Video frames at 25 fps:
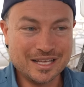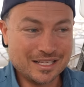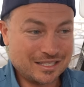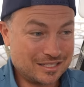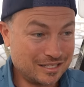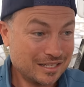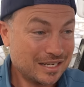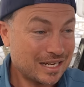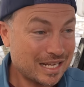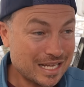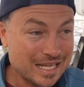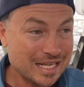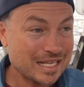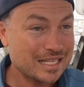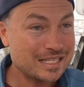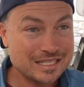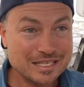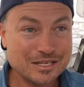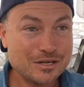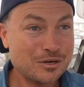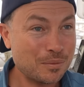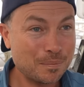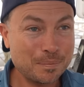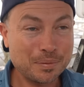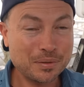it's an
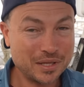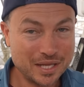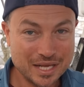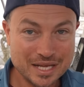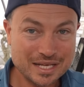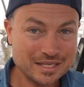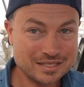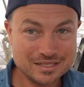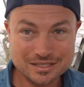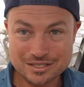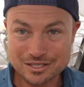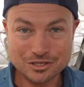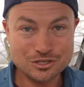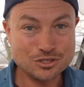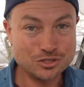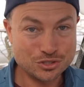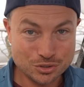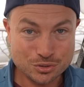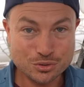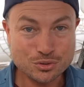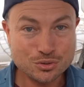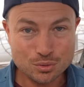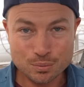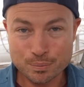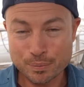easier place to
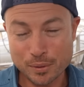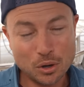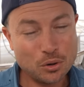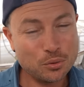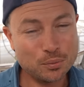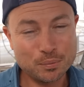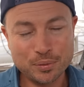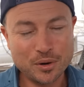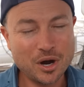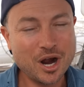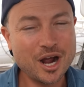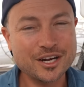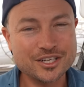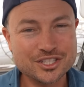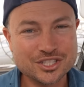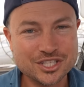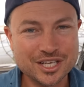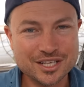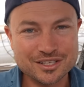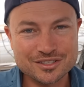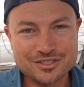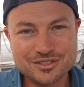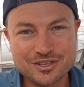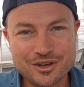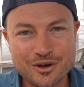do boat
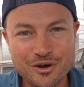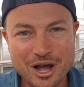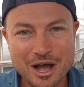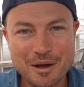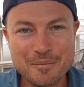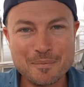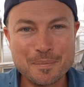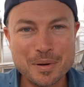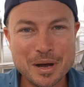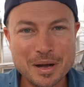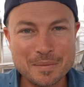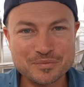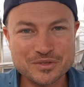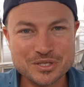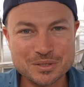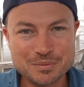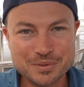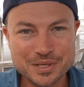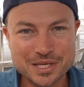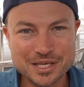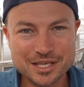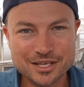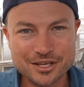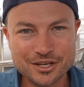projects. So I'm pumped to be